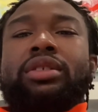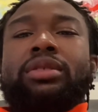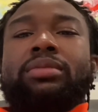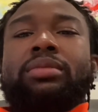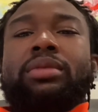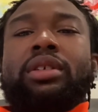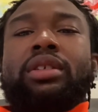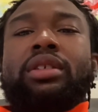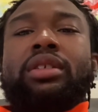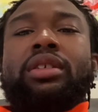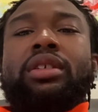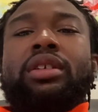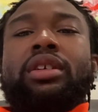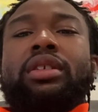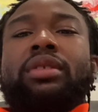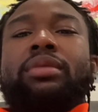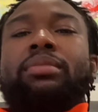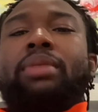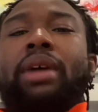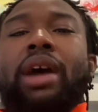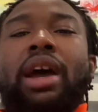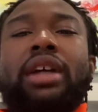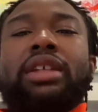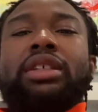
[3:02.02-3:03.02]
a month
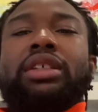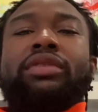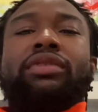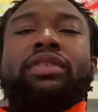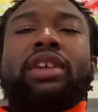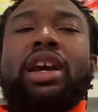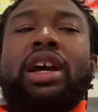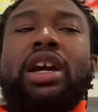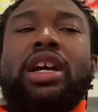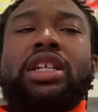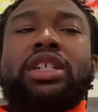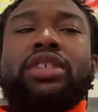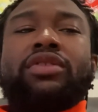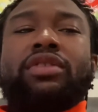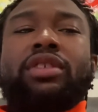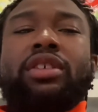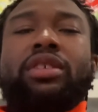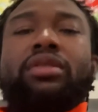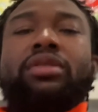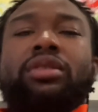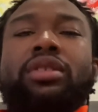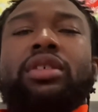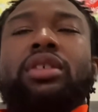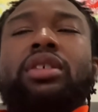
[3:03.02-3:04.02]
passive cash
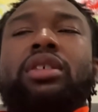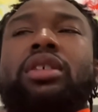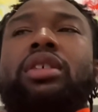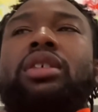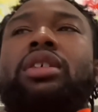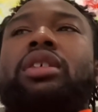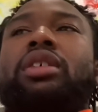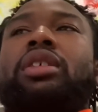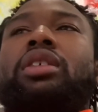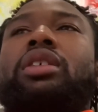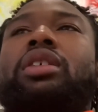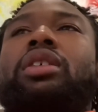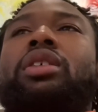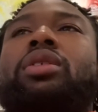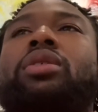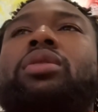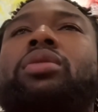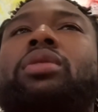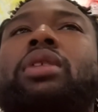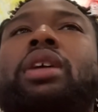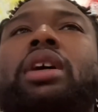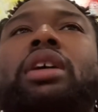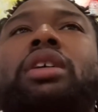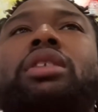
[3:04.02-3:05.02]
flow,
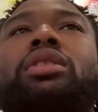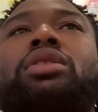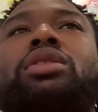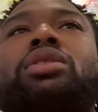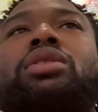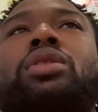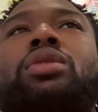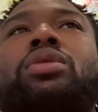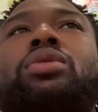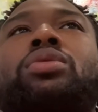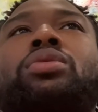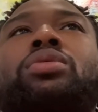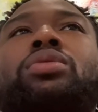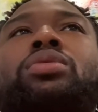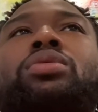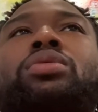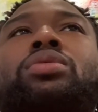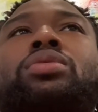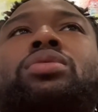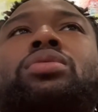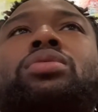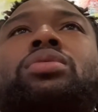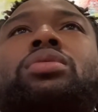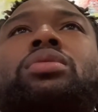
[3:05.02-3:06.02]
right?
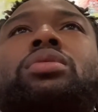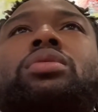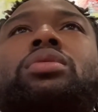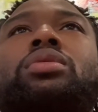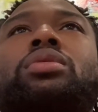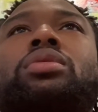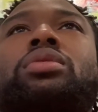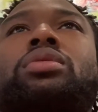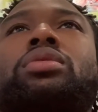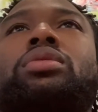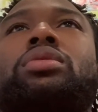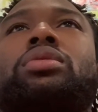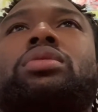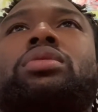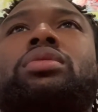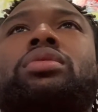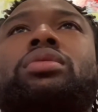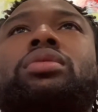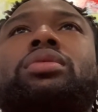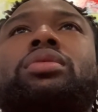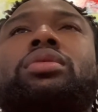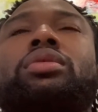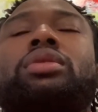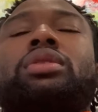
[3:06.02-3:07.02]
So
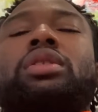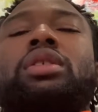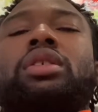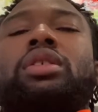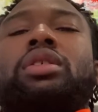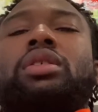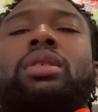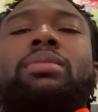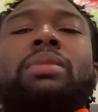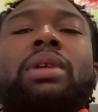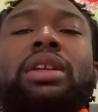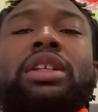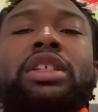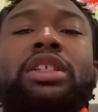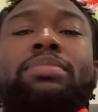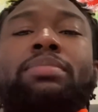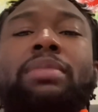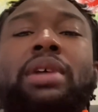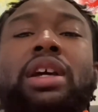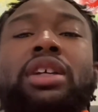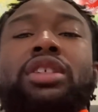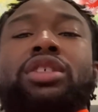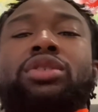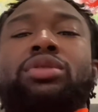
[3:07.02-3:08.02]
I'm about to
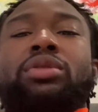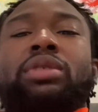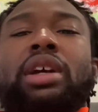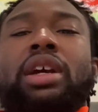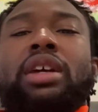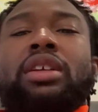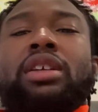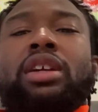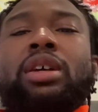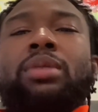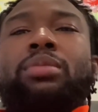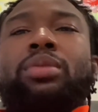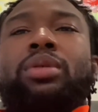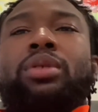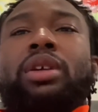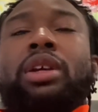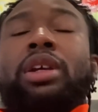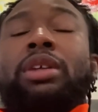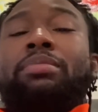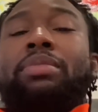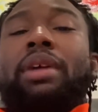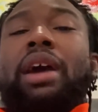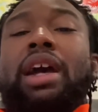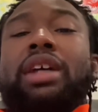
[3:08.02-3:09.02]
smash through that number
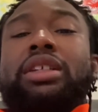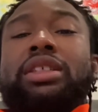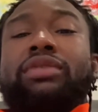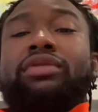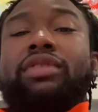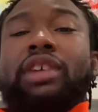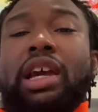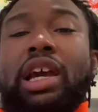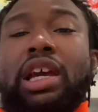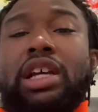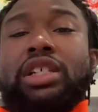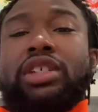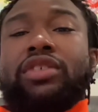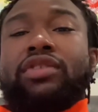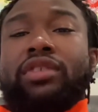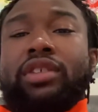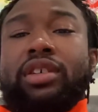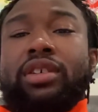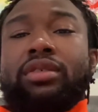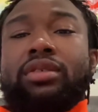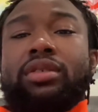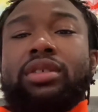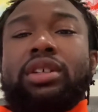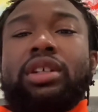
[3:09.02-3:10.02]
in passive cash
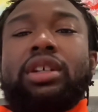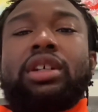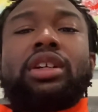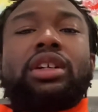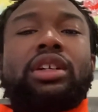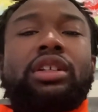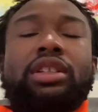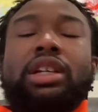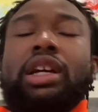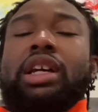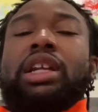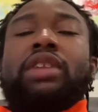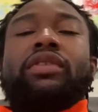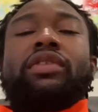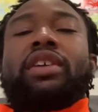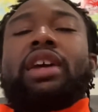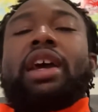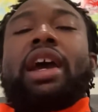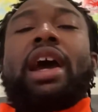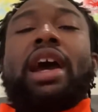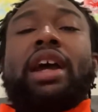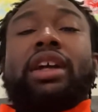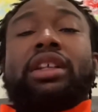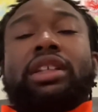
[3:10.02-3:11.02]
flow, not even
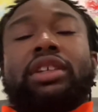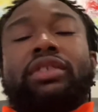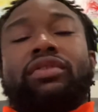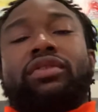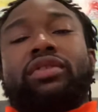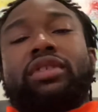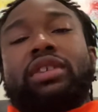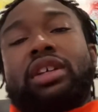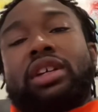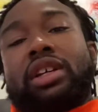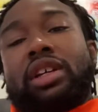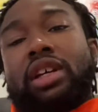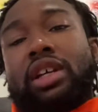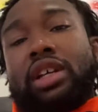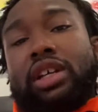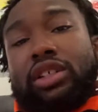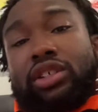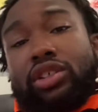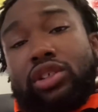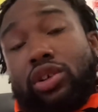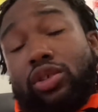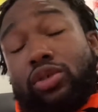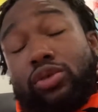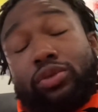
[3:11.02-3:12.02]
active.
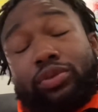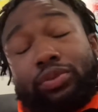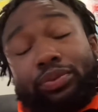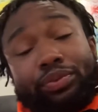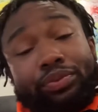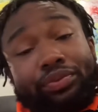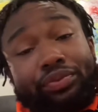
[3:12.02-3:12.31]
So